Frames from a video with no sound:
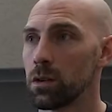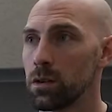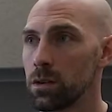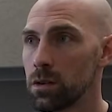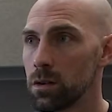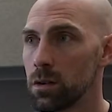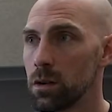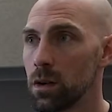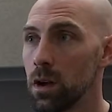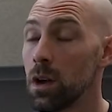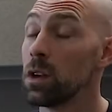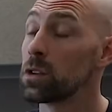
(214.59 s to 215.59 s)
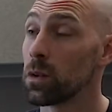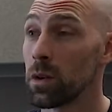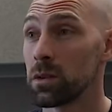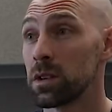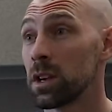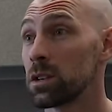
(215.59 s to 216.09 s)
So
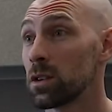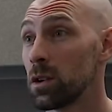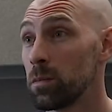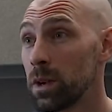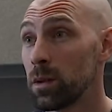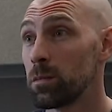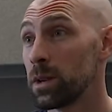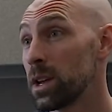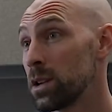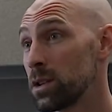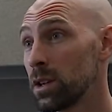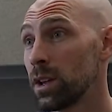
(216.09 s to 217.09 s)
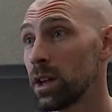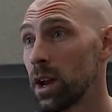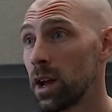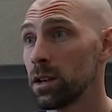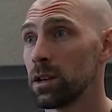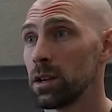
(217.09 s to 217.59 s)
those things could be potentially
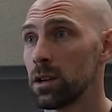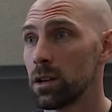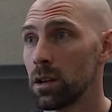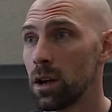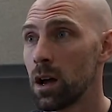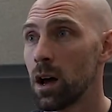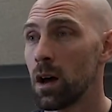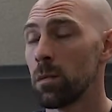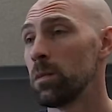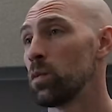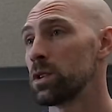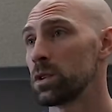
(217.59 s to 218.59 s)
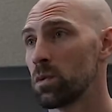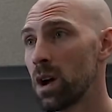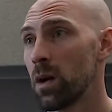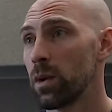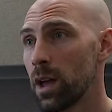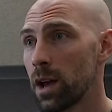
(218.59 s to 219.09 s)
connected, which is
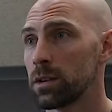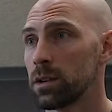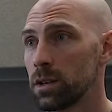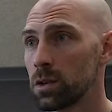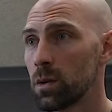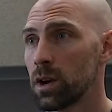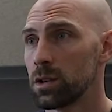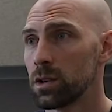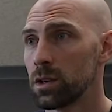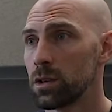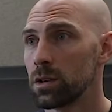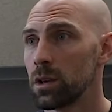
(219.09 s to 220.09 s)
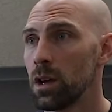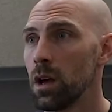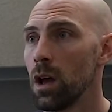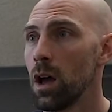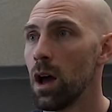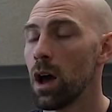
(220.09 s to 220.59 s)
why we ask these questions.
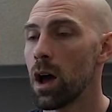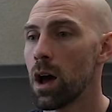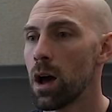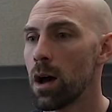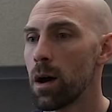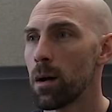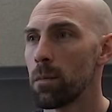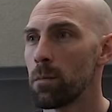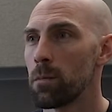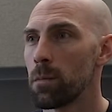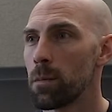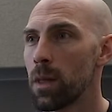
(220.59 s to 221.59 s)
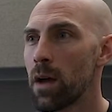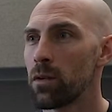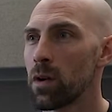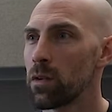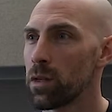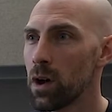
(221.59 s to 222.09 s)
Have you
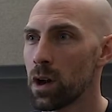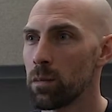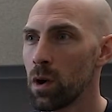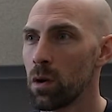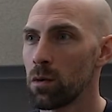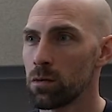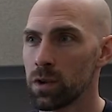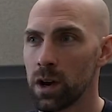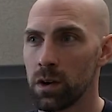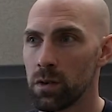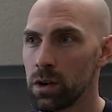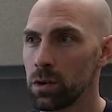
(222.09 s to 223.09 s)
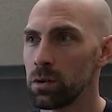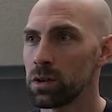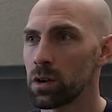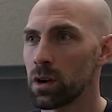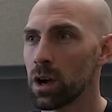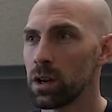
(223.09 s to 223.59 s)
ever thought about trying to
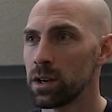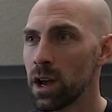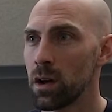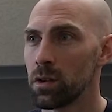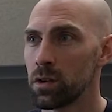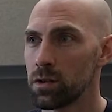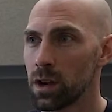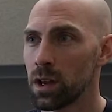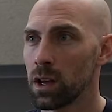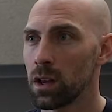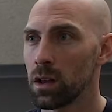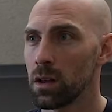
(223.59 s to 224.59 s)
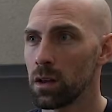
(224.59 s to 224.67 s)
reduce or cut down your drinking?